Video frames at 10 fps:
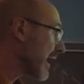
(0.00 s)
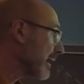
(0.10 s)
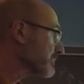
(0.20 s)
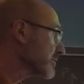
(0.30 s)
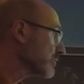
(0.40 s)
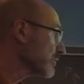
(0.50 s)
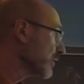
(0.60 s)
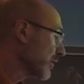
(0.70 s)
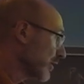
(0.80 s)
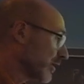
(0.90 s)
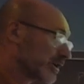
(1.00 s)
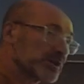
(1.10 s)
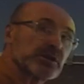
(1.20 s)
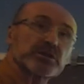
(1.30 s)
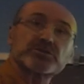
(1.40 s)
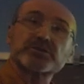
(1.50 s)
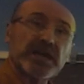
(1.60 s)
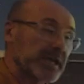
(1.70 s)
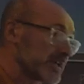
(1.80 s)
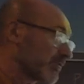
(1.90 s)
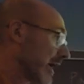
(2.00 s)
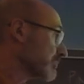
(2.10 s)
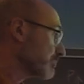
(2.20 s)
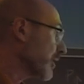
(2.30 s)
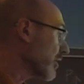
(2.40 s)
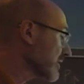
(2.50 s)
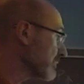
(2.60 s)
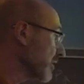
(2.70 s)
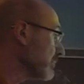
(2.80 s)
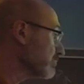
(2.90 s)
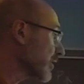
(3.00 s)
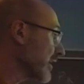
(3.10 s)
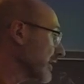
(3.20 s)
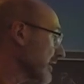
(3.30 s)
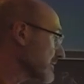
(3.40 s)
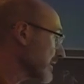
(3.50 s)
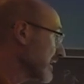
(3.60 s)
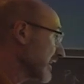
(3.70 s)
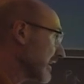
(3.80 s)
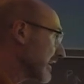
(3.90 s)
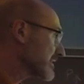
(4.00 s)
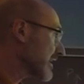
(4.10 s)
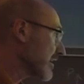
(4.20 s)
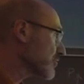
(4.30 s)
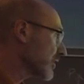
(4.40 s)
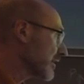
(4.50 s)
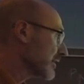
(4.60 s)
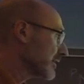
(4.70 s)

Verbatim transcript: up to uh, today, right? Pocketable umbrellas, etc.